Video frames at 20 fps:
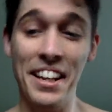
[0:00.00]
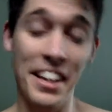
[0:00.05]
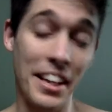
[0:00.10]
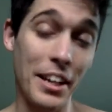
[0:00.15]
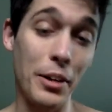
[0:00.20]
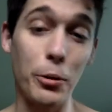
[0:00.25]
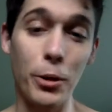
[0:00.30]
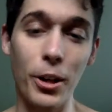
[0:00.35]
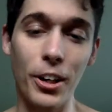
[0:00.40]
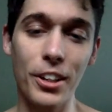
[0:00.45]

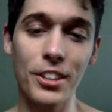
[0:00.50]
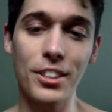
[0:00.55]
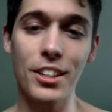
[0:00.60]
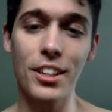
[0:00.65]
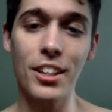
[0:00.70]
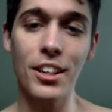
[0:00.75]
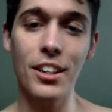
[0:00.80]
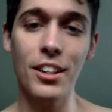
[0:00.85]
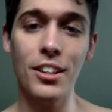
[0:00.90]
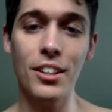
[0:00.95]
it
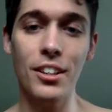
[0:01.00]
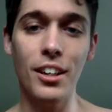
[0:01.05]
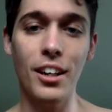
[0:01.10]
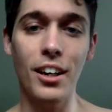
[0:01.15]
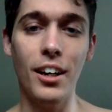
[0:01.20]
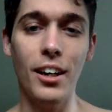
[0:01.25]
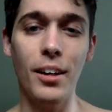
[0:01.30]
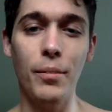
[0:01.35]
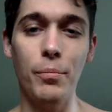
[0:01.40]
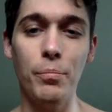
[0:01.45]
works.
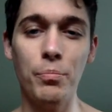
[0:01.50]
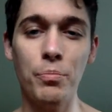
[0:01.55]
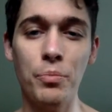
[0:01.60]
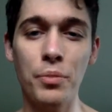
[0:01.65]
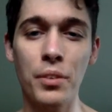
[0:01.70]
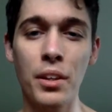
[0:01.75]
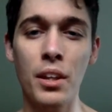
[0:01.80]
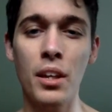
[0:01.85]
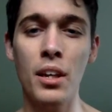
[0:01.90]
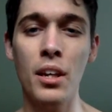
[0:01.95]
I
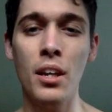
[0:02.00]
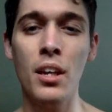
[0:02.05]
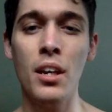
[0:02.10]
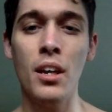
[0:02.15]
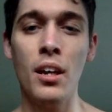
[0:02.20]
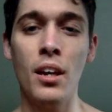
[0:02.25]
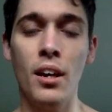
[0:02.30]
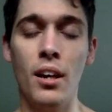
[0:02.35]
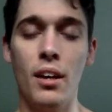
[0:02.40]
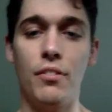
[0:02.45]

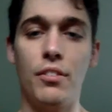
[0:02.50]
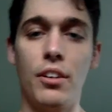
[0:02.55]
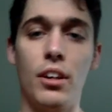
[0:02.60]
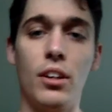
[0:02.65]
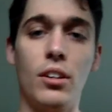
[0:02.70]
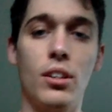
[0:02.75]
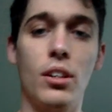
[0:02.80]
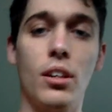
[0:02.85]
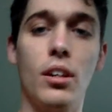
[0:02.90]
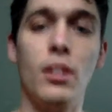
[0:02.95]

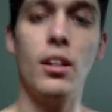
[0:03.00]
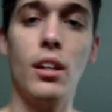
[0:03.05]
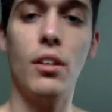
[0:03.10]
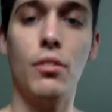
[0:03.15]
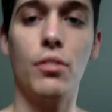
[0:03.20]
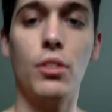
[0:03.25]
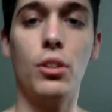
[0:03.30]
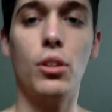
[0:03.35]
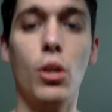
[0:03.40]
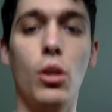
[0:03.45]
found
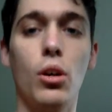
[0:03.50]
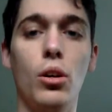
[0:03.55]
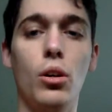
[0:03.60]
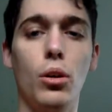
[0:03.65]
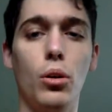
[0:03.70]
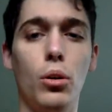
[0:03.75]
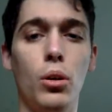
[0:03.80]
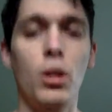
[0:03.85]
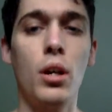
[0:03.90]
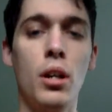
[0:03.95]
if you
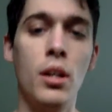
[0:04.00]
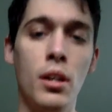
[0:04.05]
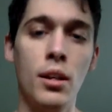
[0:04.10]
go